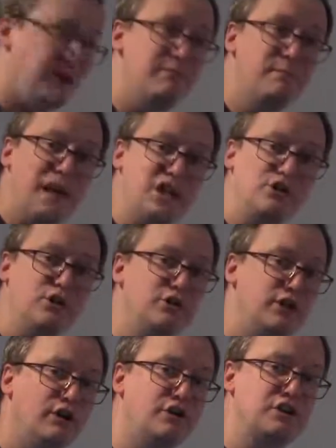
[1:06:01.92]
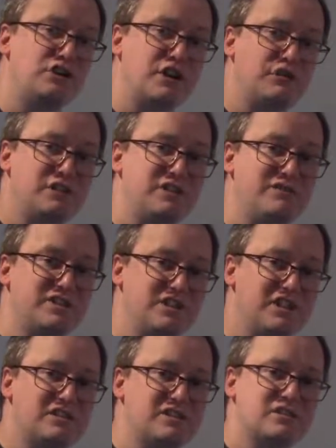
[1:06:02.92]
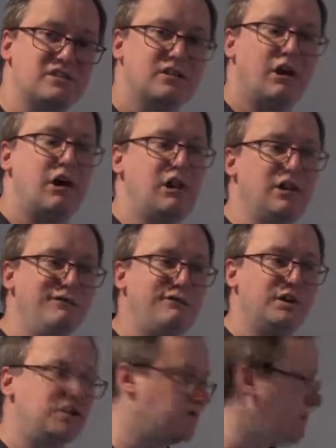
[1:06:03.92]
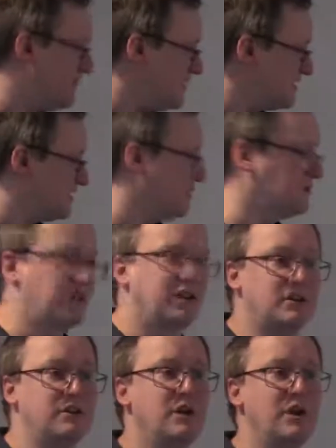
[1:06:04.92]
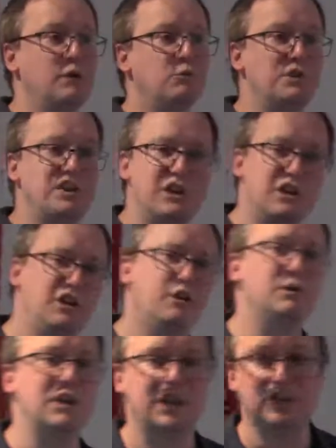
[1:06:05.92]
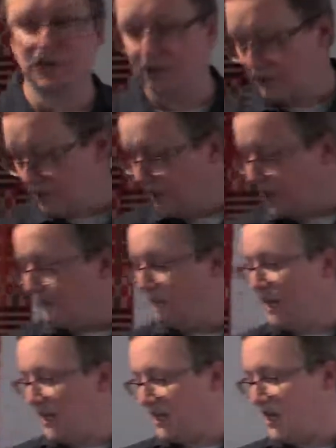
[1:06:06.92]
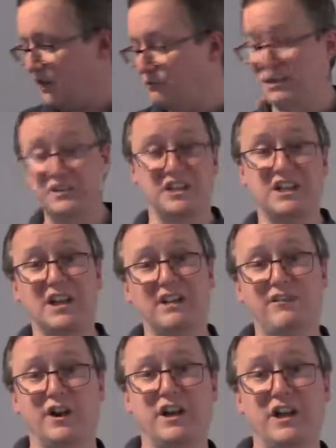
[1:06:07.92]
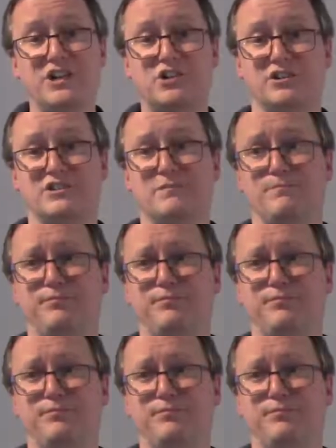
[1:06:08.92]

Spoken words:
major neurodegenerative diseases, all of which may be associated with the accumulation of mitochondrial DNA variations.